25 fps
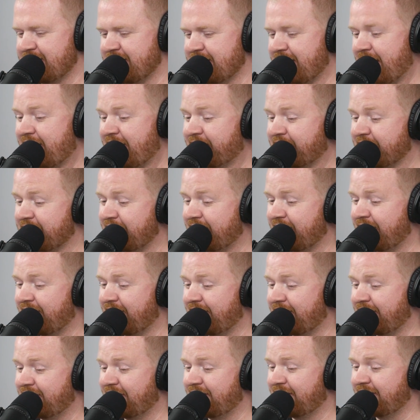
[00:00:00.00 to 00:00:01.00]
I did have a,
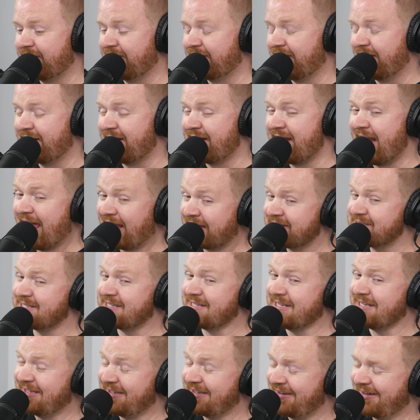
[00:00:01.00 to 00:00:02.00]
a, a
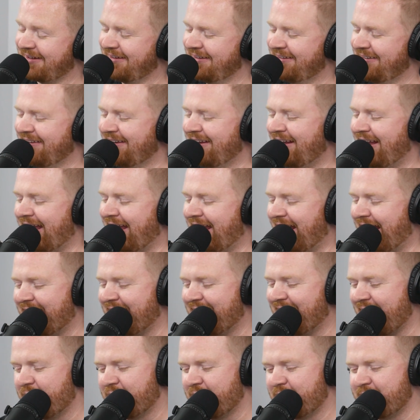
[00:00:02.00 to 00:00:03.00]
next in. Nice.
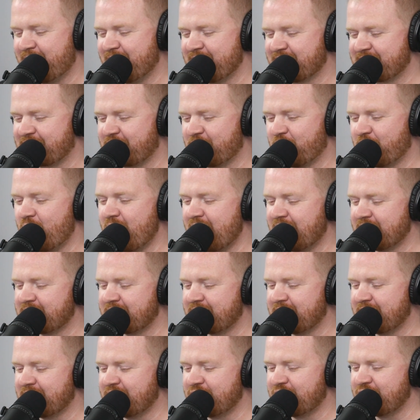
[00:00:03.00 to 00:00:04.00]
And that would be Mr.
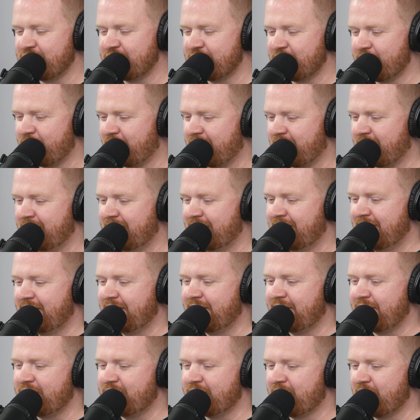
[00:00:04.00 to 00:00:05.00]
Winston Duke.
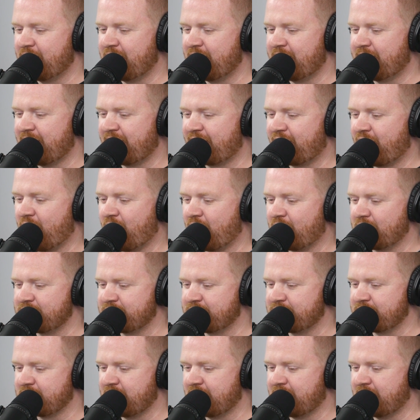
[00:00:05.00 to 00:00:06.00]
You know him, of
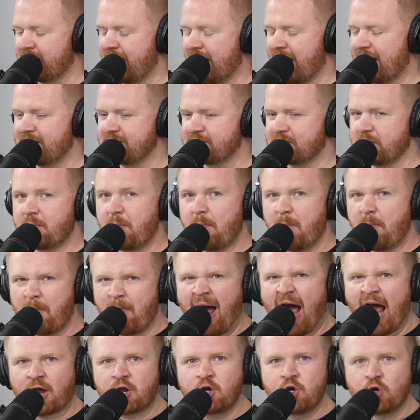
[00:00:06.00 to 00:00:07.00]
course. Oh, yes. As
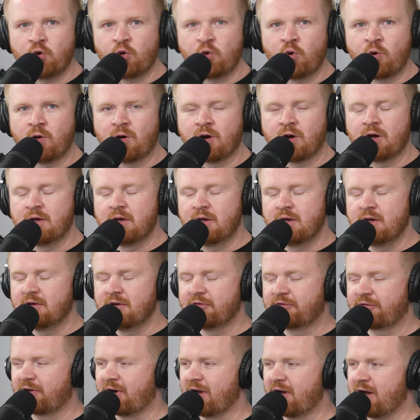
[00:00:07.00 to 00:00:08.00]
Mbaku
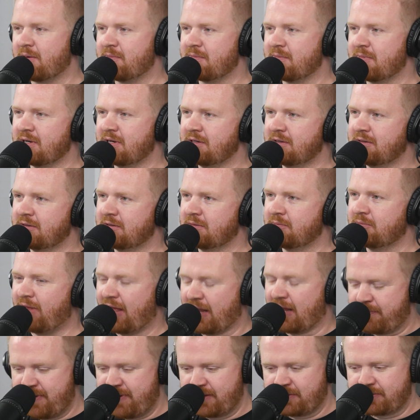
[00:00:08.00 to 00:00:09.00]
from
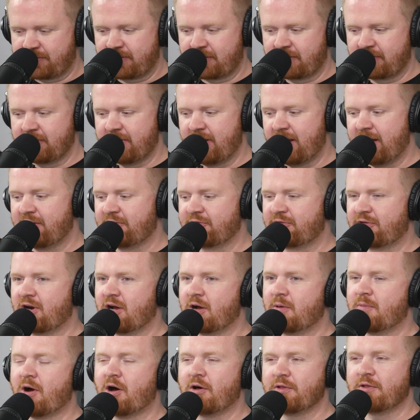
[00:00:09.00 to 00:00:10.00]
Black Panther and
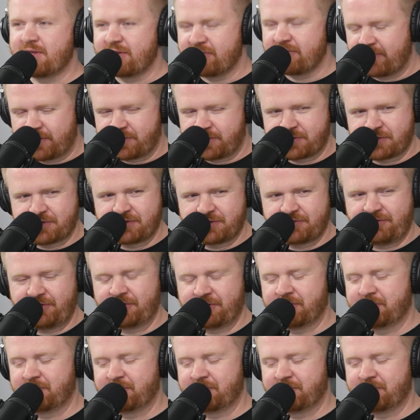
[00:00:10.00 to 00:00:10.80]
from all the Avengers